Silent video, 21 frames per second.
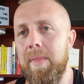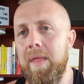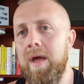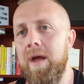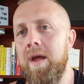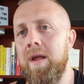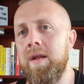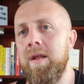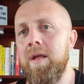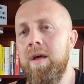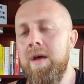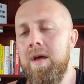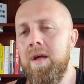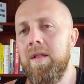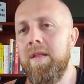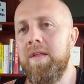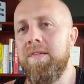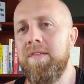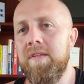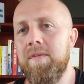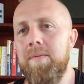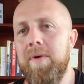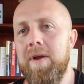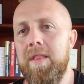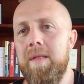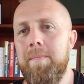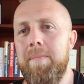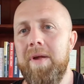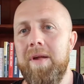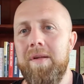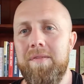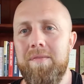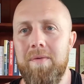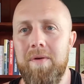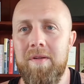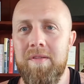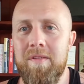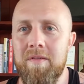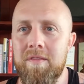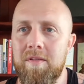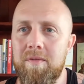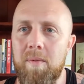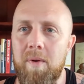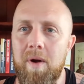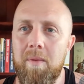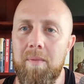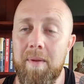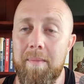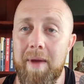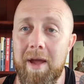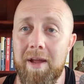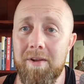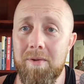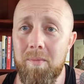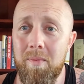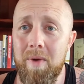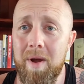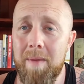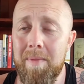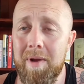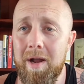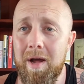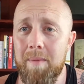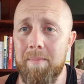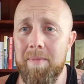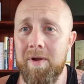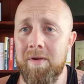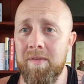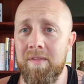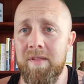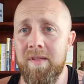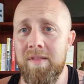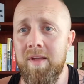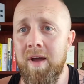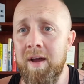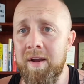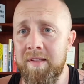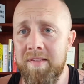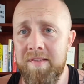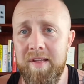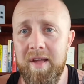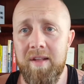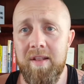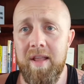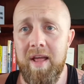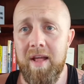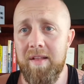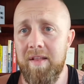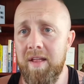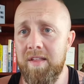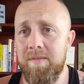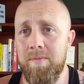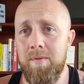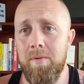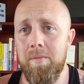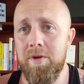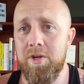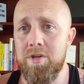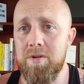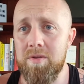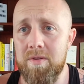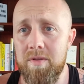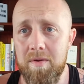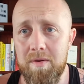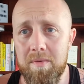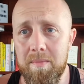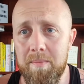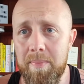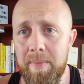And this is one of the biggest reasons why we made the webinar, because the data said that that's what we should do.